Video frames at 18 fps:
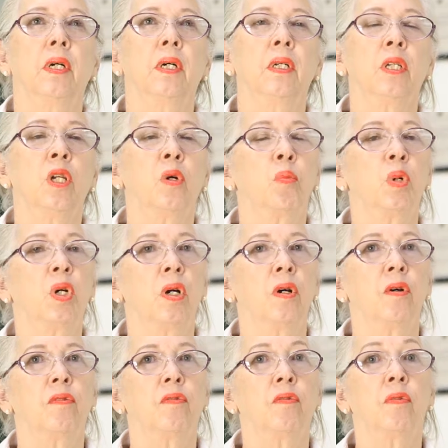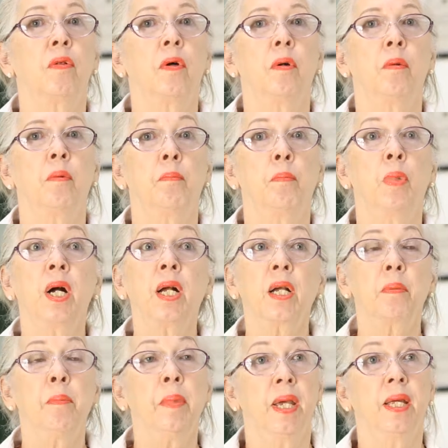a number of
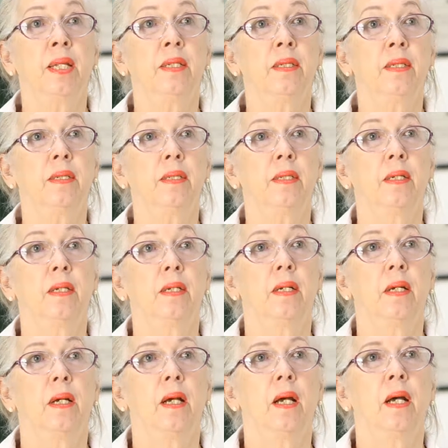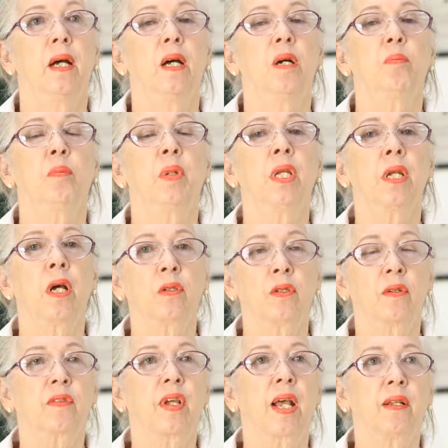bunk beds made
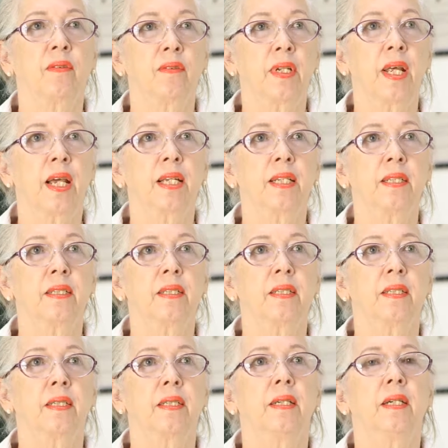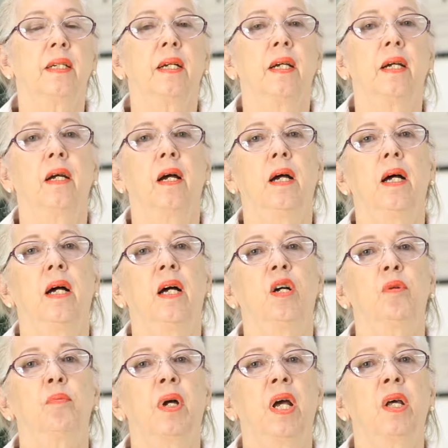out of galvanized.
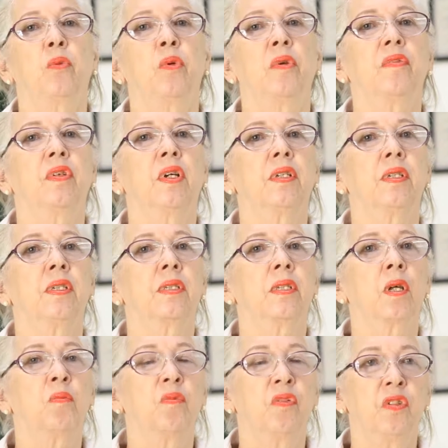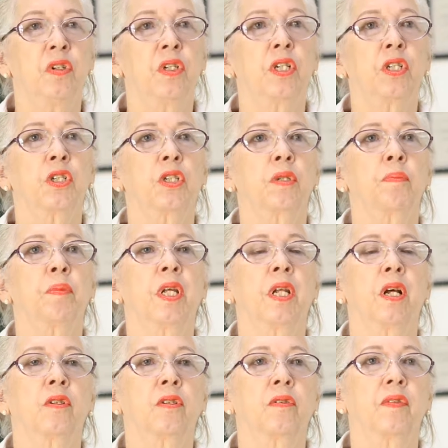And we've done some furniture
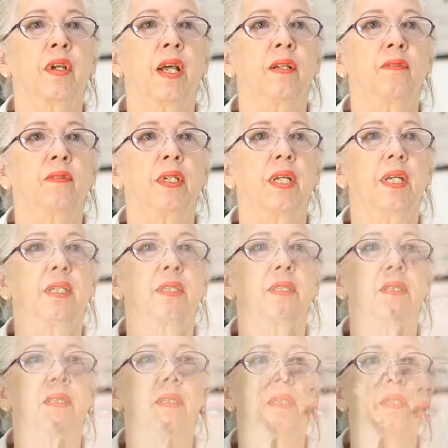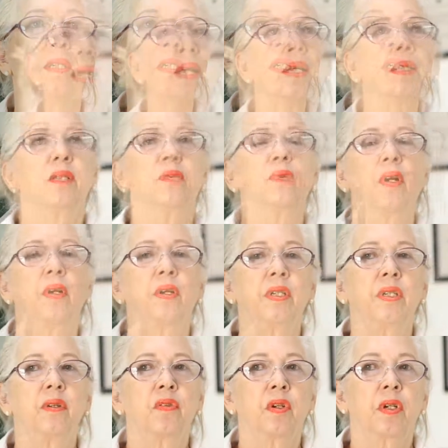made out of galvanized. It's
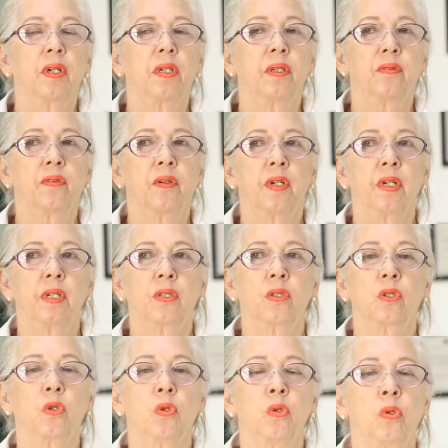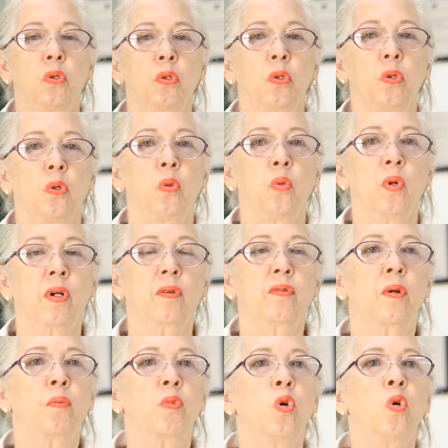very difficult for us to work
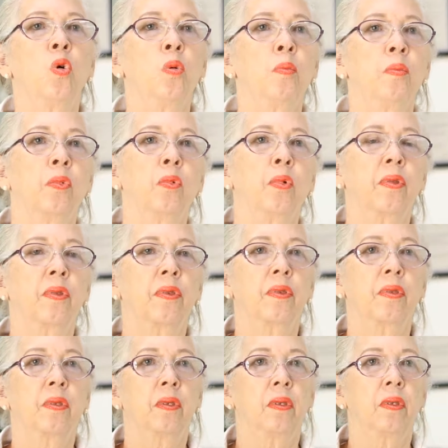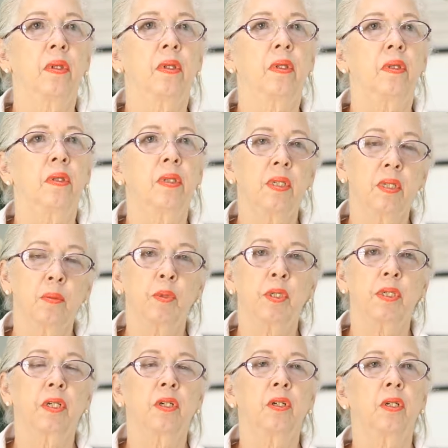from home with this
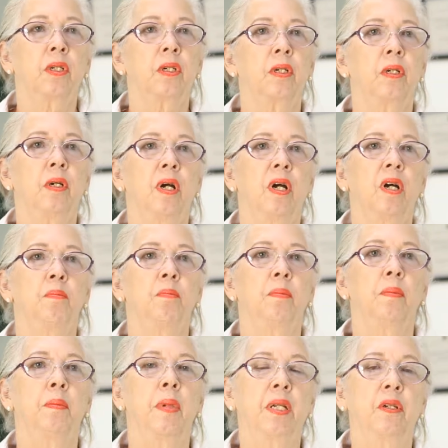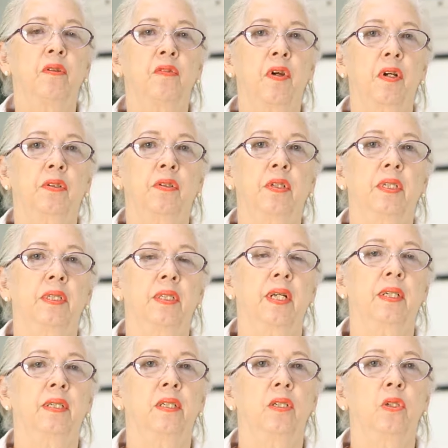particular manufacturing
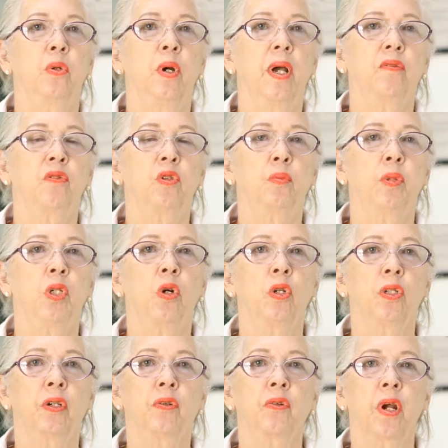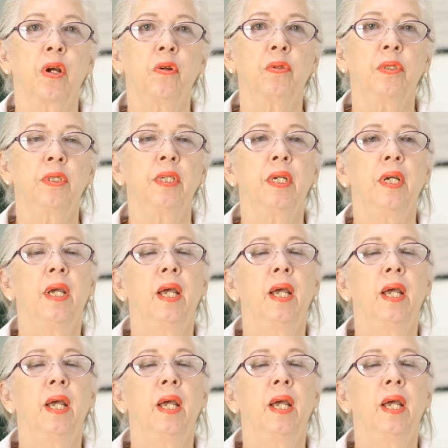sector. You have to be on the ground,